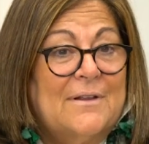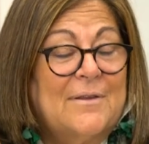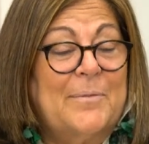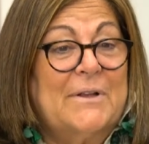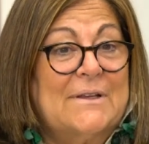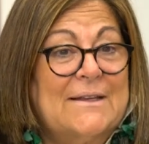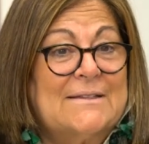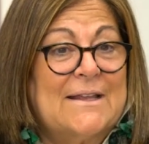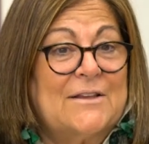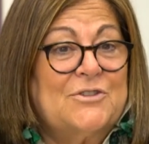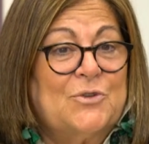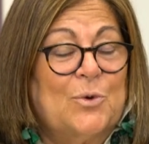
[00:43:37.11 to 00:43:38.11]
The building's
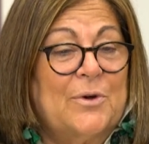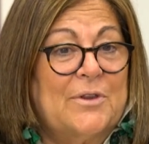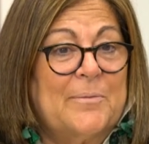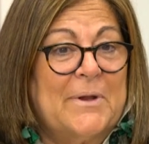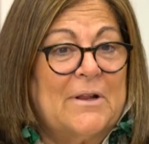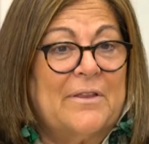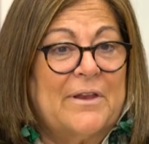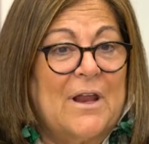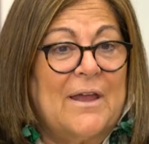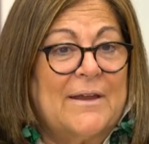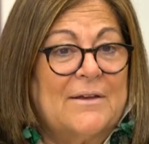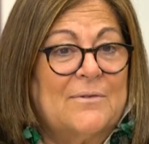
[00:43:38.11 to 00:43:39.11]
next door in the middle of the night,